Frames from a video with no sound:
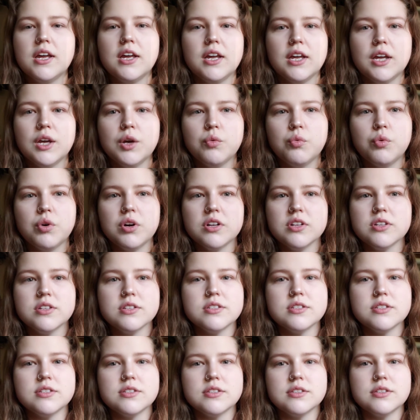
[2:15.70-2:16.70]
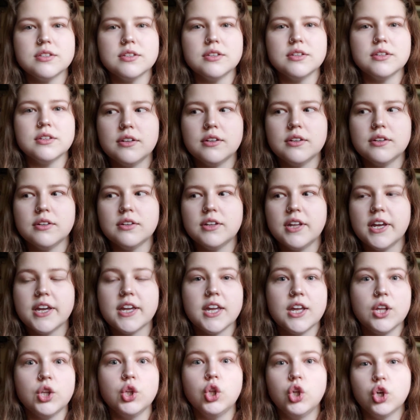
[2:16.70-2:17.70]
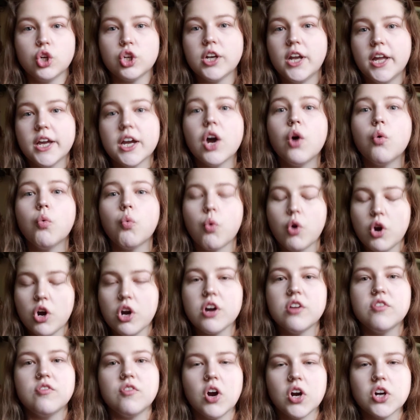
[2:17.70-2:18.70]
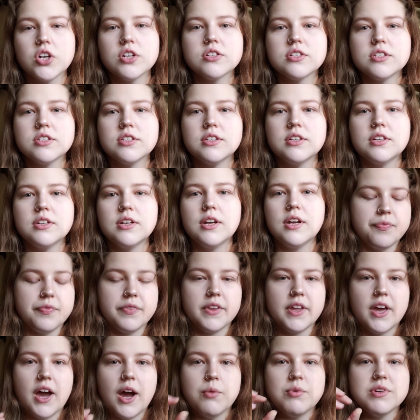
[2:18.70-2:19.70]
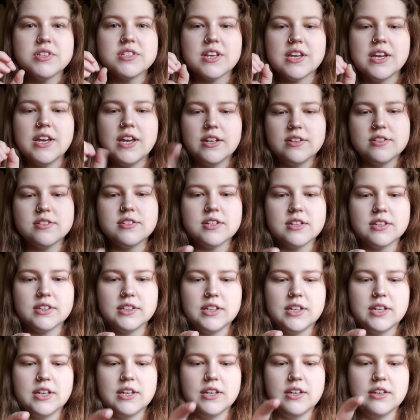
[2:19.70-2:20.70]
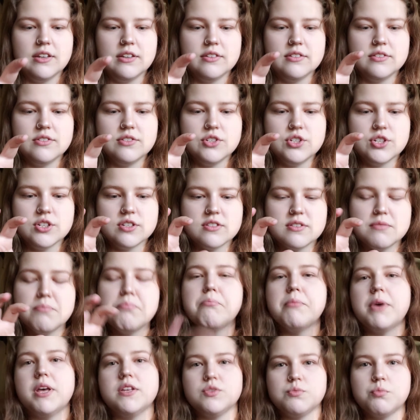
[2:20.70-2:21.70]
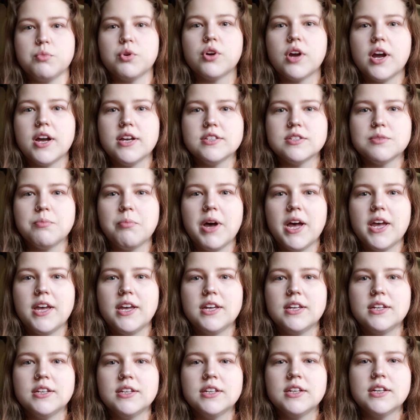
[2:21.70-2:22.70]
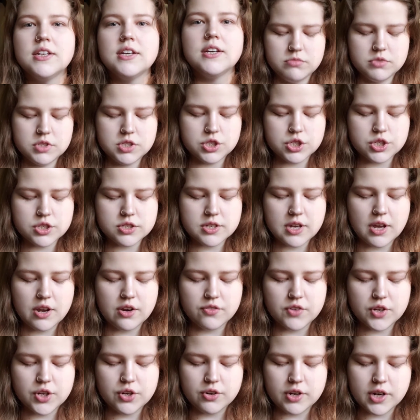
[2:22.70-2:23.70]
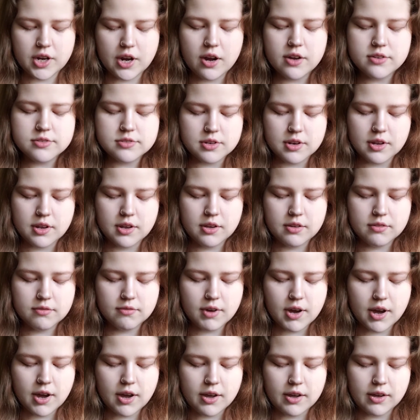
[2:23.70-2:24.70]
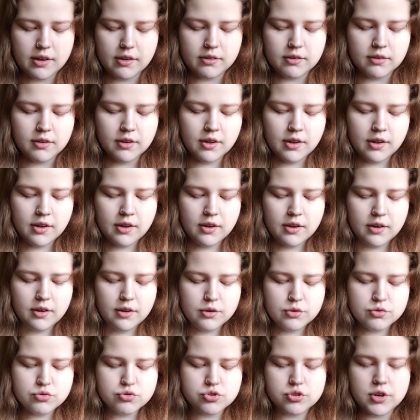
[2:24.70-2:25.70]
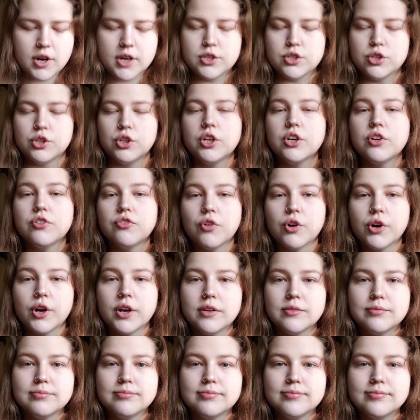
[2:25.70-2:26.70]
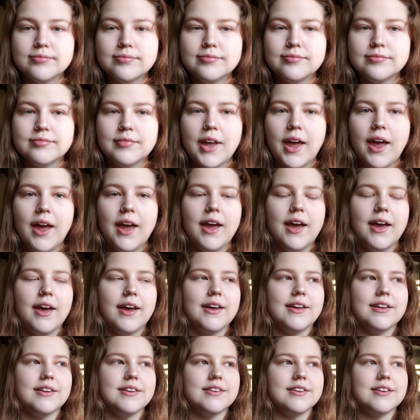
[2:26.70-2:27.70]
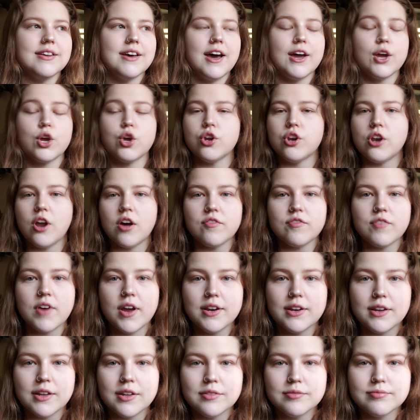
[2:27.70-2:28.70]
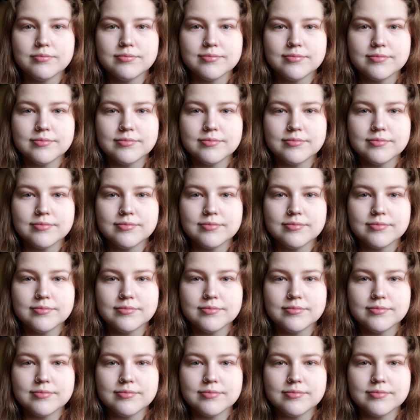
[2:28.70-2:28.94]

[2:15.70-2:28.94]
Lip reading: it was like, it looked like a work of art. I was instantly just mesmerized by it. Just out of curiosity, I tried to look for it and I could not find it